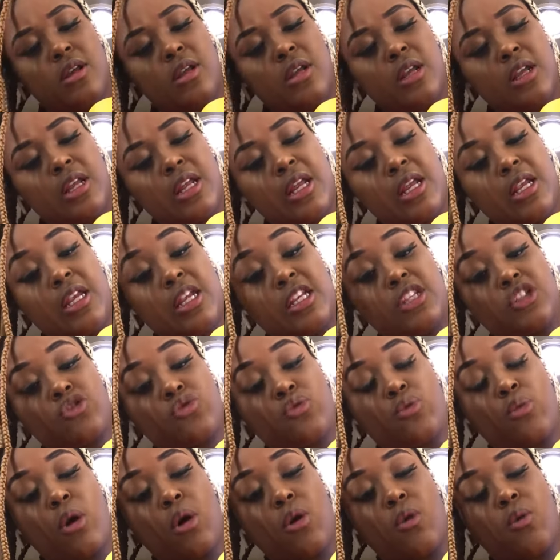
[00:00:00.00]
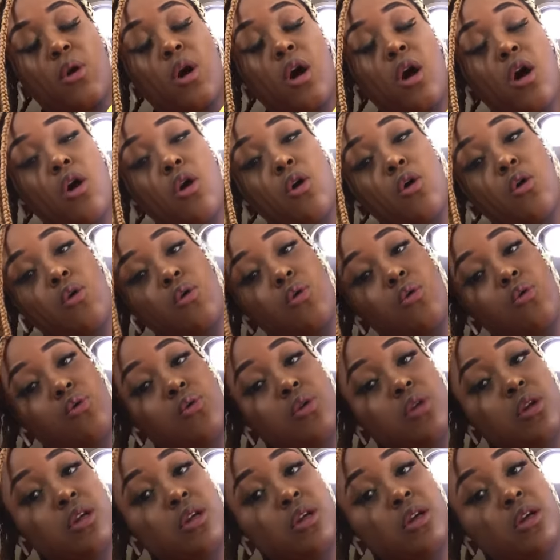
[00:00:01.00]
And it's strong hold.
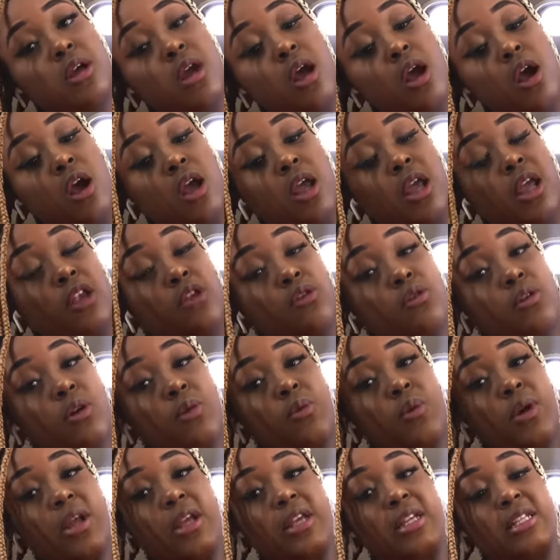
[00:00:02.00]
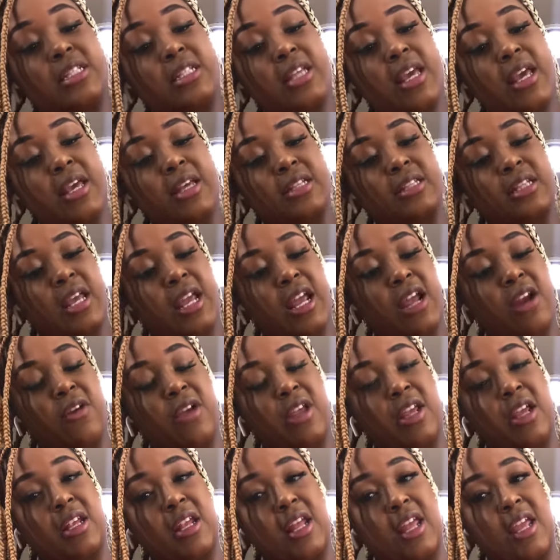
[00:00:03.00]
And you know what? It says hair
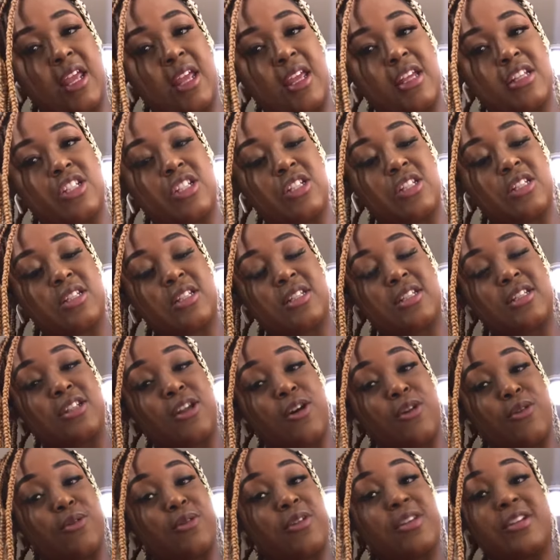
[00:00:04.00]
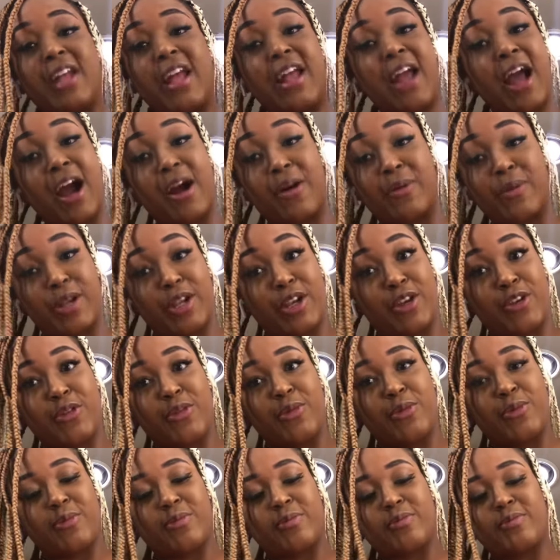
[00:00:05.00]
and edges. So they already
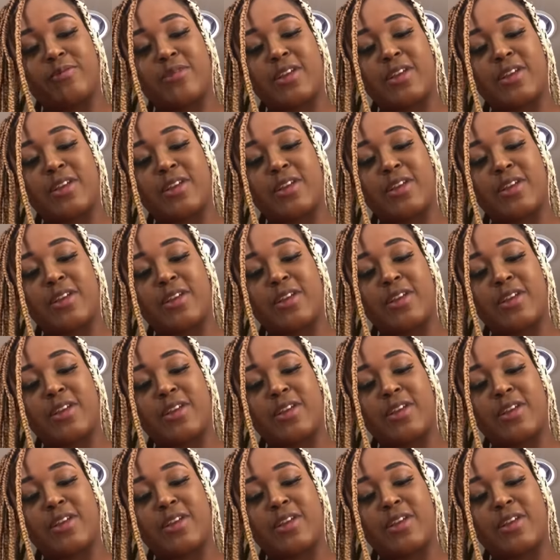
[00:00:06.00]
knew.